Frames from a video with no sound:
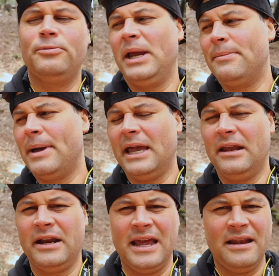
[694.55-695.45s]
bring it back
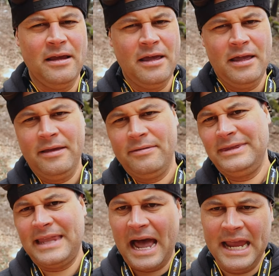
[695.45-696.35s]
in again
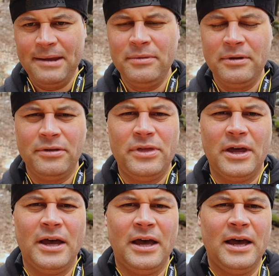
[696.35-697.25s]
dime
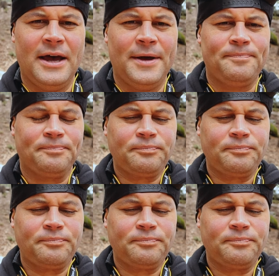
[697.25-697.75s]
the